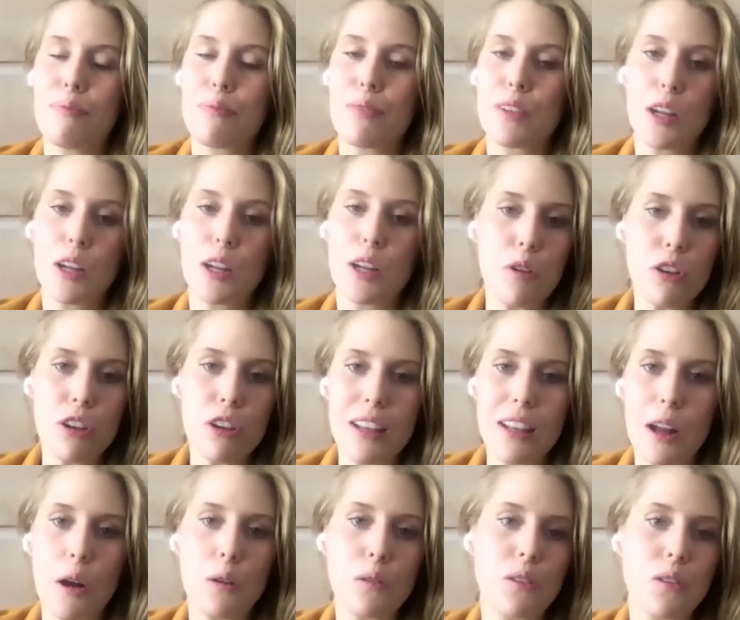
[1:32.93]

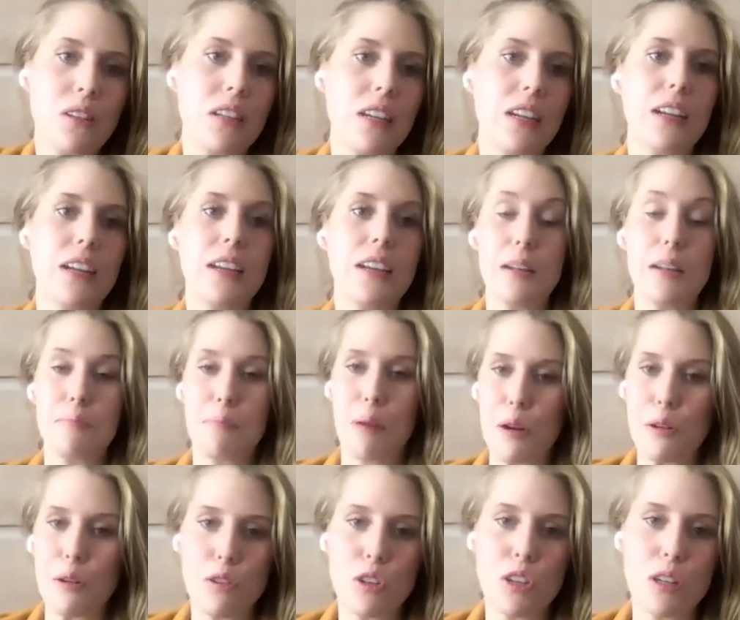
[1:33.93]
community hosted in
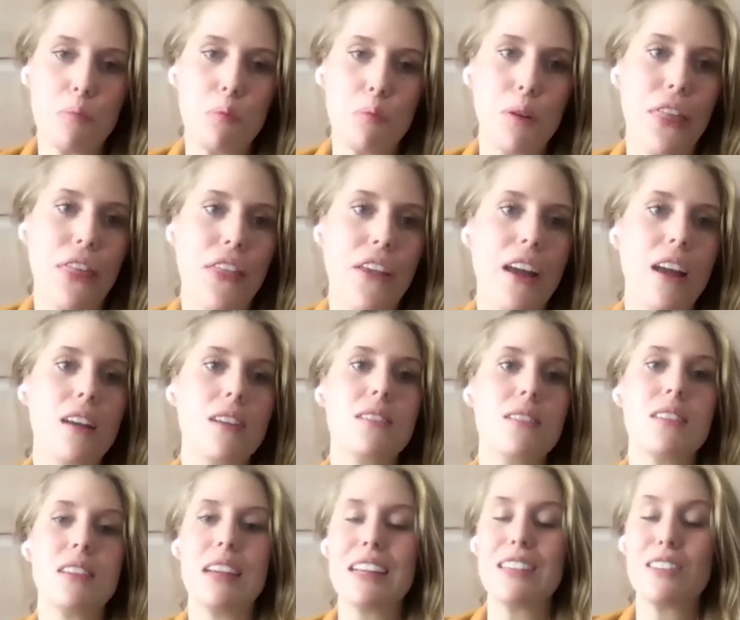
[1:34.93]
partnership with
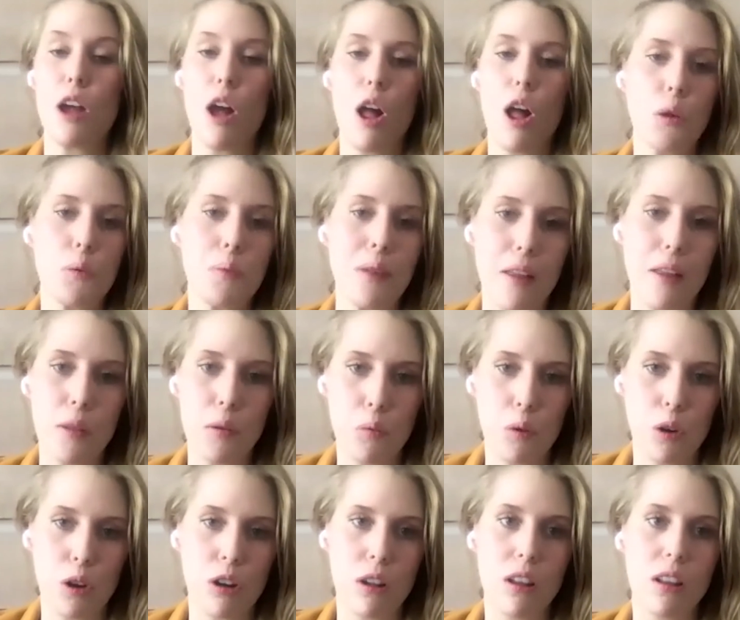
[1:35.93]
us. It's all around the
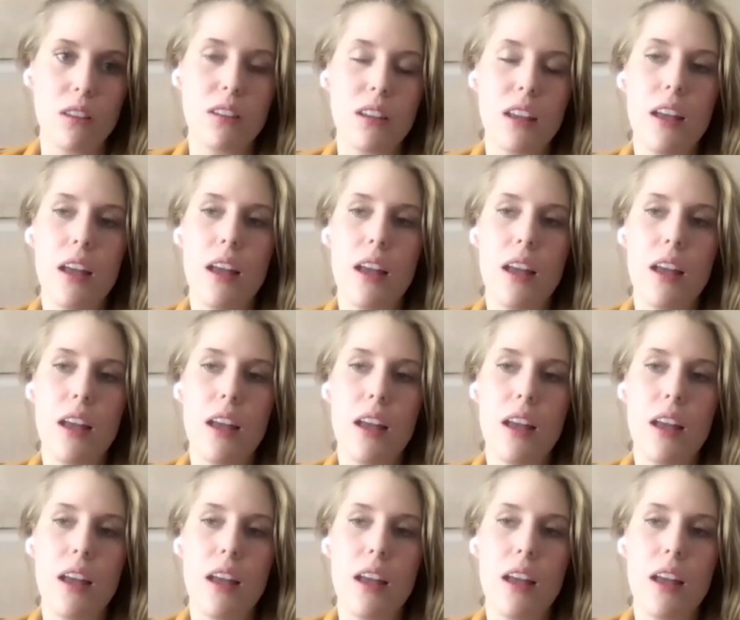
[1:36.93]
world.